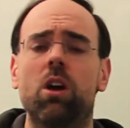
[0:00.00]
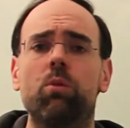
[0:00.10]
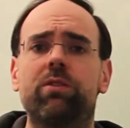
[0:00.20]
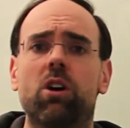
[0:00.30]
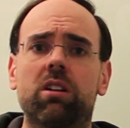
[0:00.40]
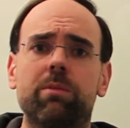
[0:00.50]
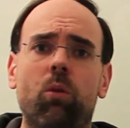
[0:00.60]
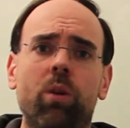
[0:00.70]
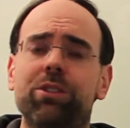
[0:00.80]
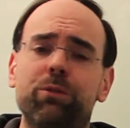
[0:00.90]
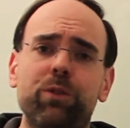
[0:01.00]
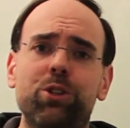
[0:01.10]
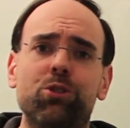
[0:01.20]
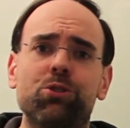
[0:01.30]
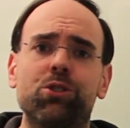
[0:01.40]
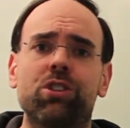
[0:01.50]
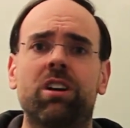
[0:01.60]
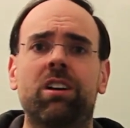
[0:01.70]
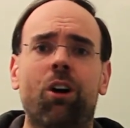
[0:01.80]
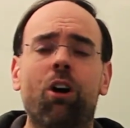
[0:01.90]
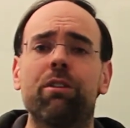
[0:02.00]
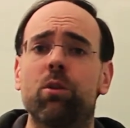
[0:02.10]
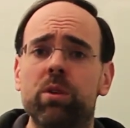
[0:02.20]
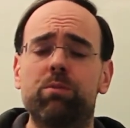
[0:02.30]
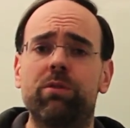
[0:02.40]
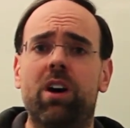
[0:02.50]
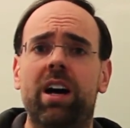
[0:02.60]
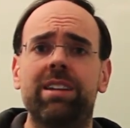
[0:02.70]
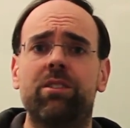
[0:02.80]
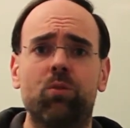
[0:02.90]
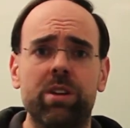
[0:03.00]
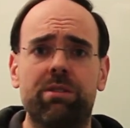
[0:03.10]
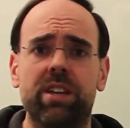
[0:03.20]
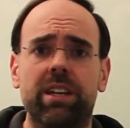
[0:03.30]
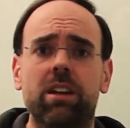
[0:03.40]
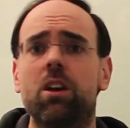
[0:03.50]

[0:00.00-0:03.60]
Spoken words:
We've talked about what the features are that we provide that we think